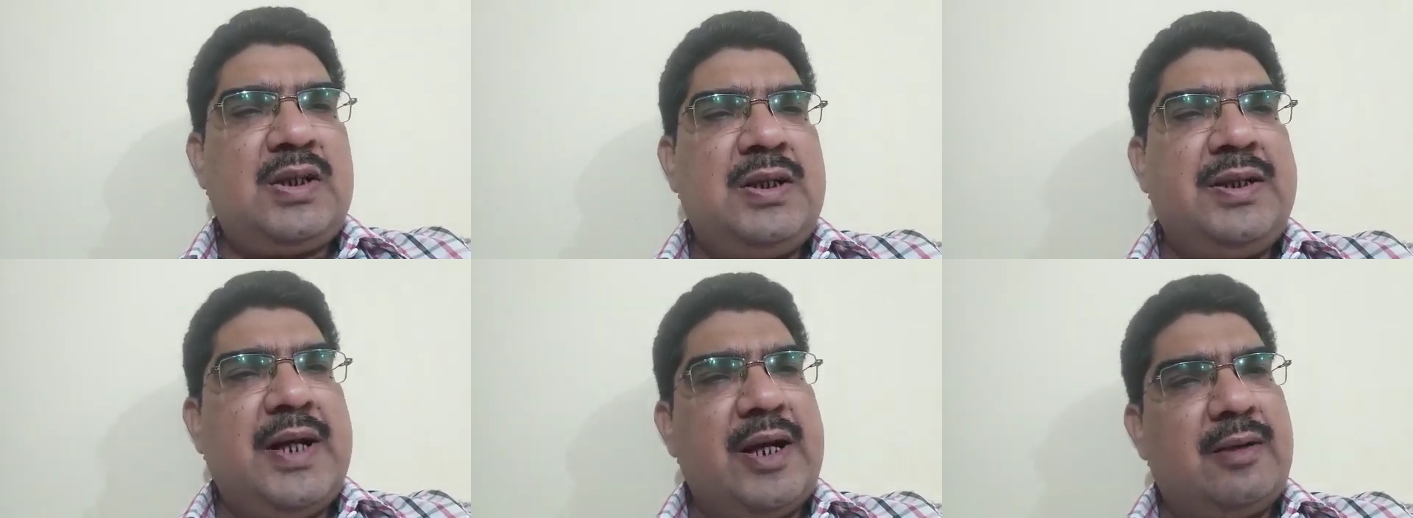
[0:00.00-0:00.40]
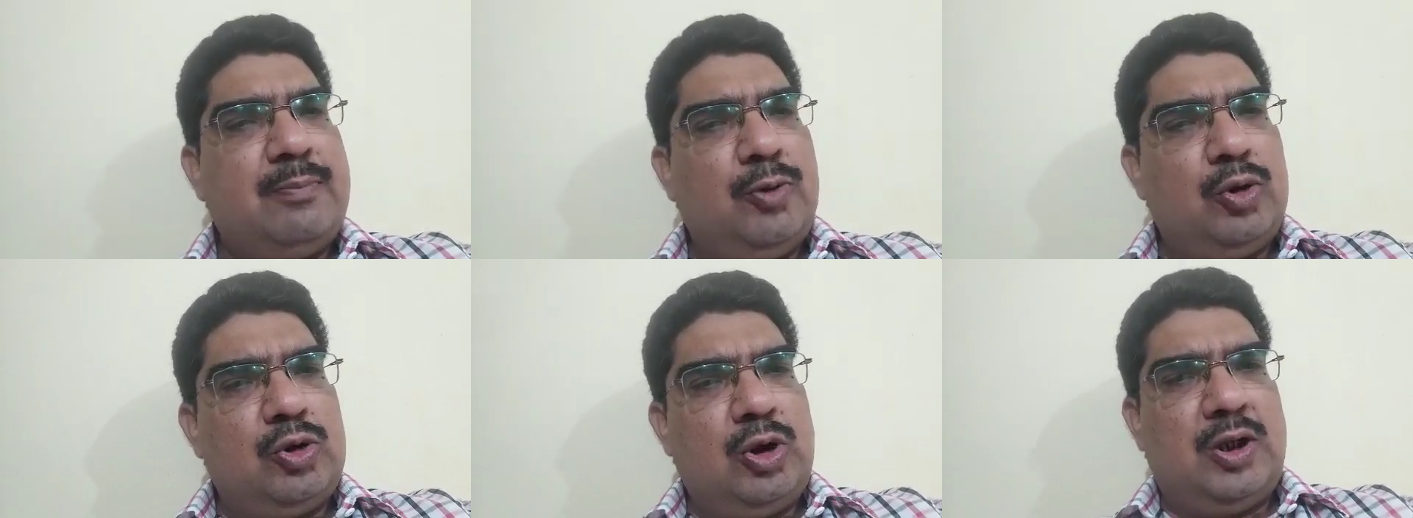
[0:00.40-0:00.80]
that
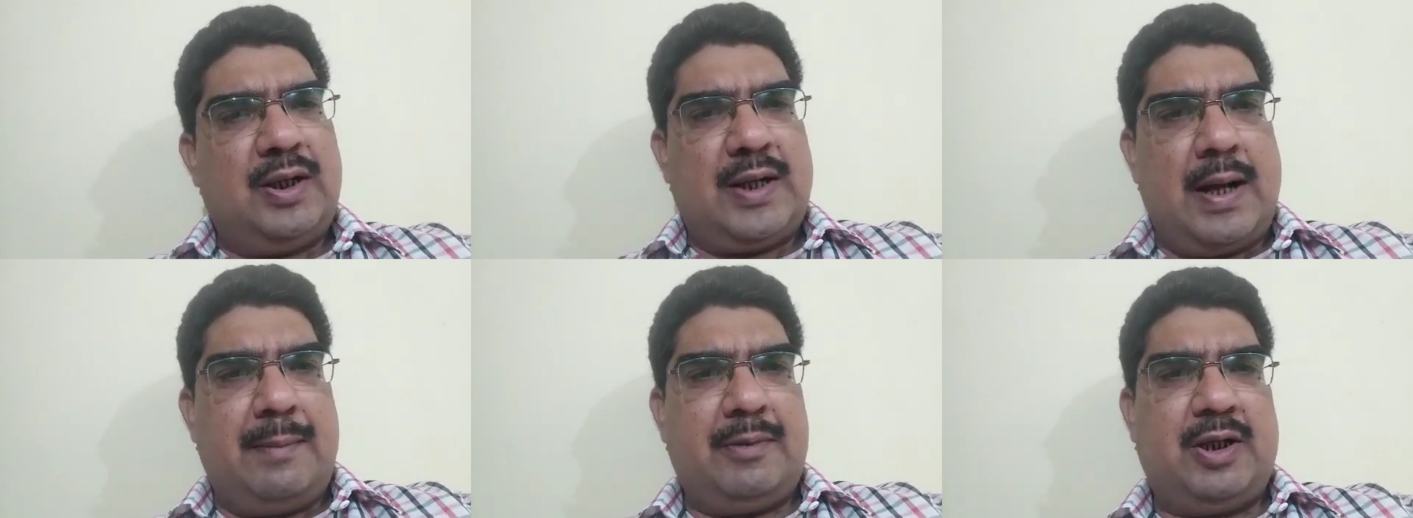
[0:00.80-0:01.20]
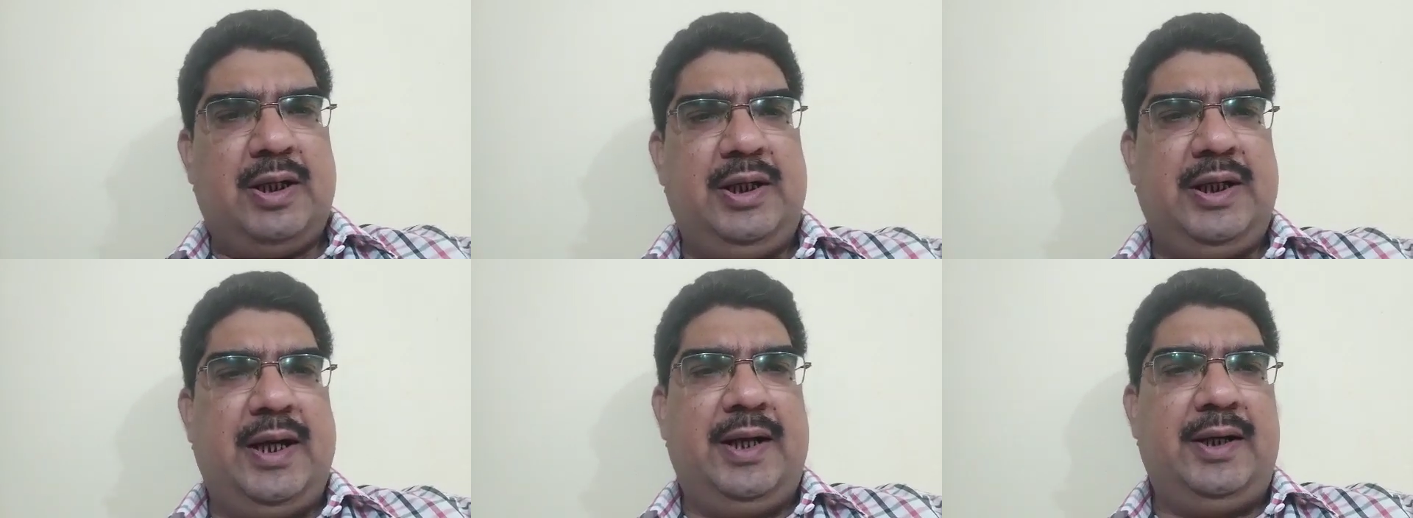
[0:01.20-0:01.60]
both
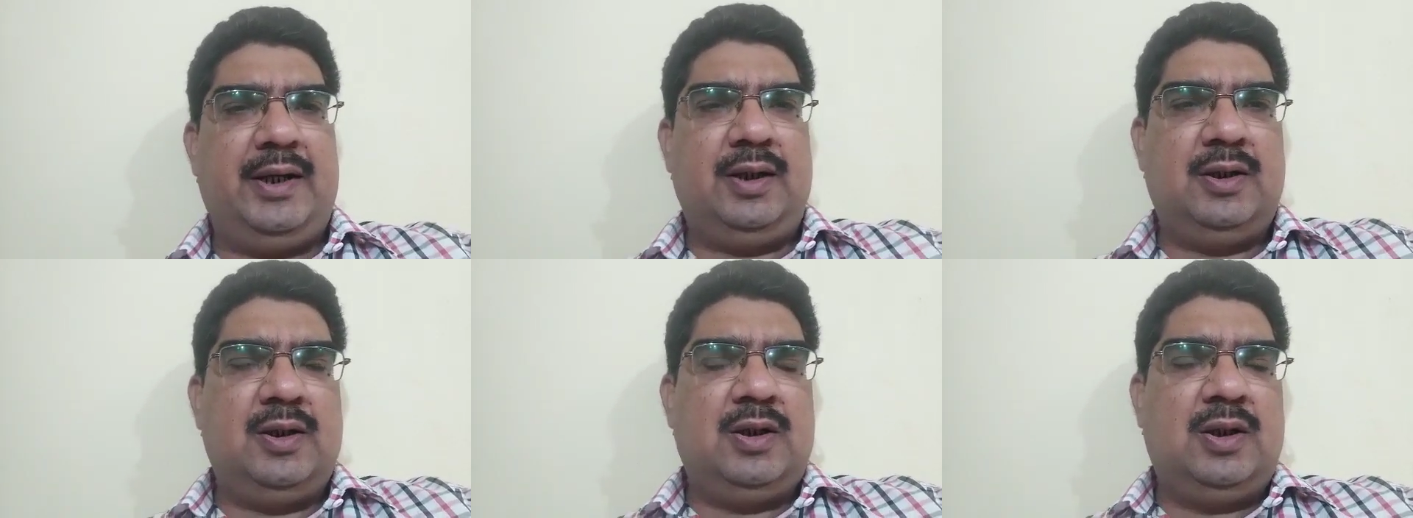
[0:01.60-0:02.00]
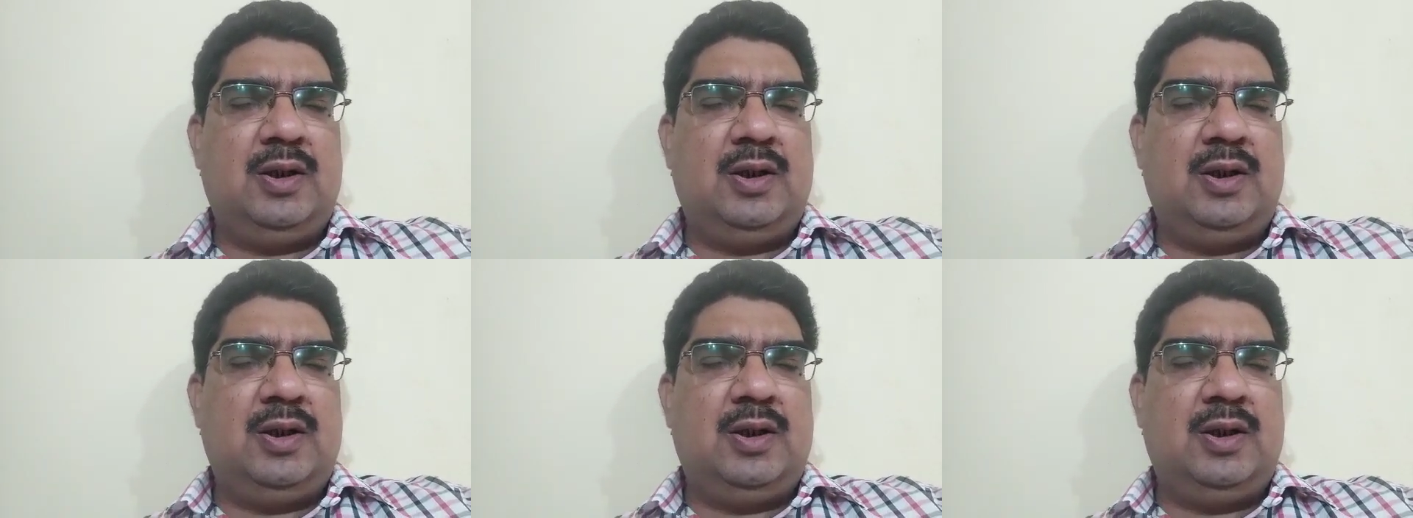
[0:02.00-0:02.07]
Ramkali and